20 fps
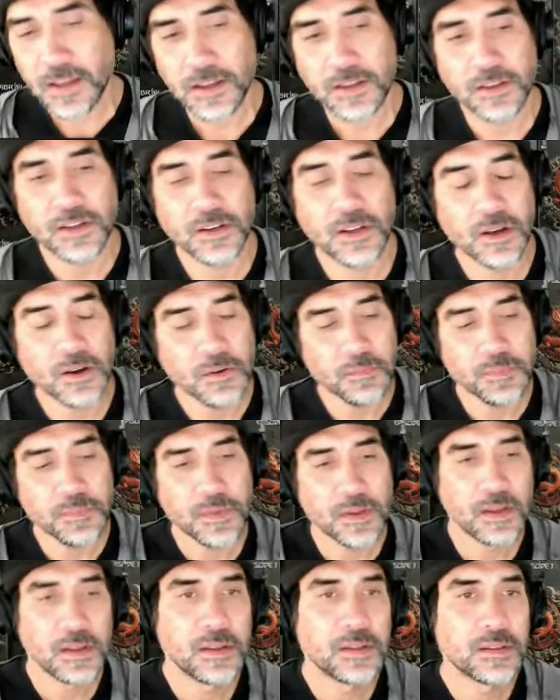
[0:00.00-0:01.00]
So
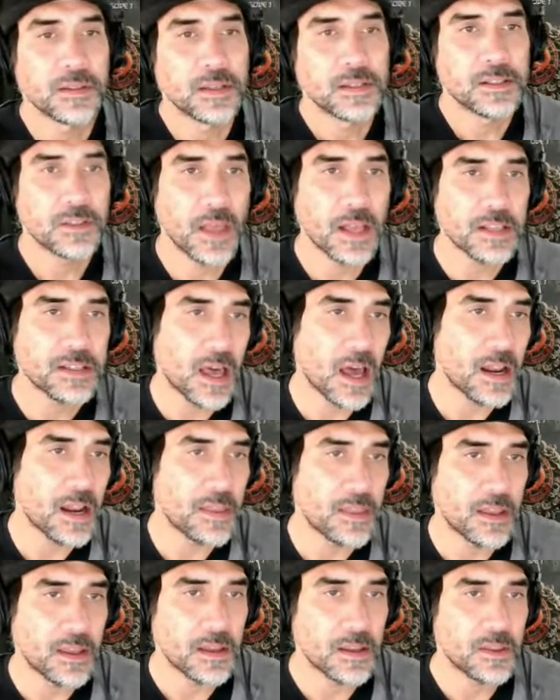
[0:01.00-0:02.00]
that's kind
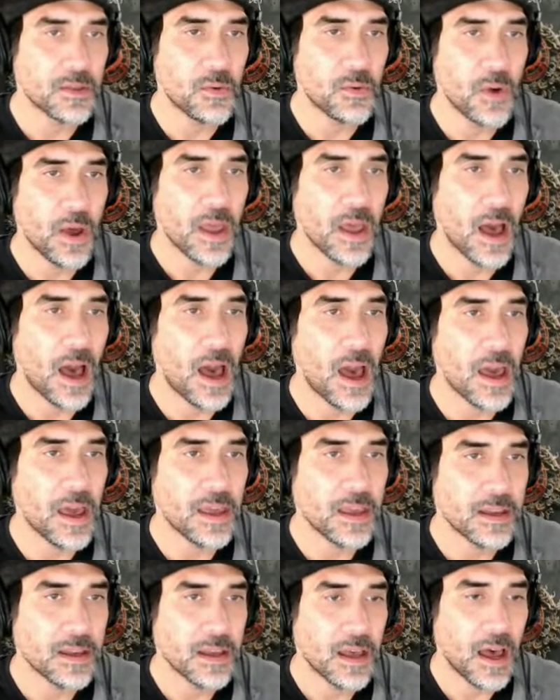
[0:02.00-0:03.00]
of the way I
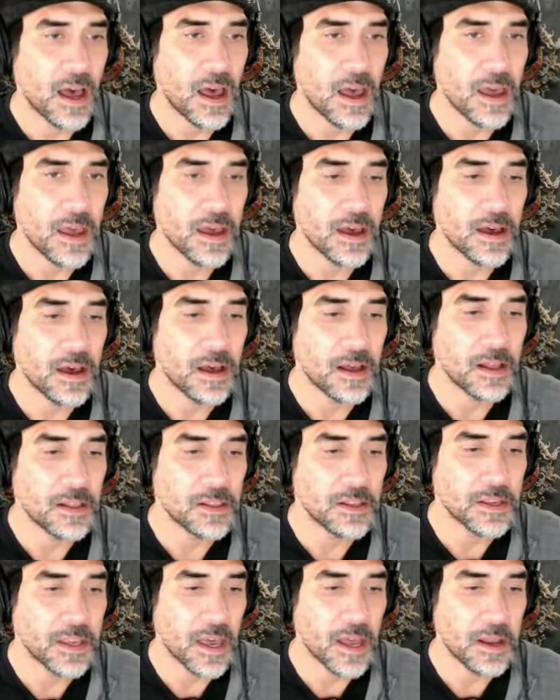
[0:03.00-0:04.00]

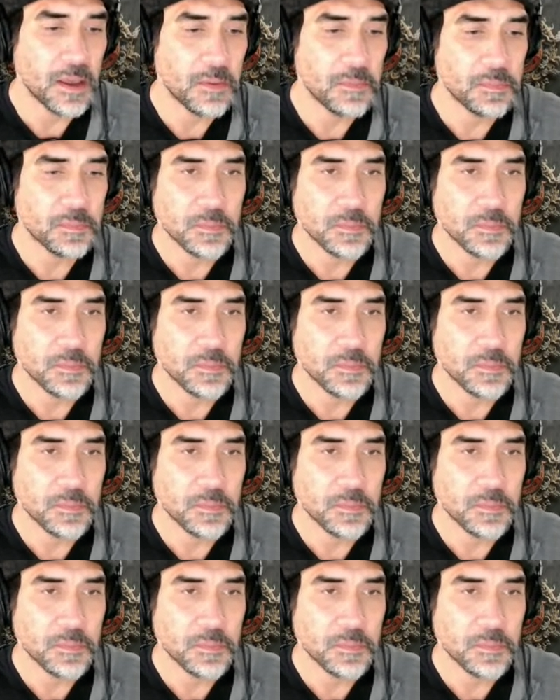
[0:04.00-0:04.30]
look at it.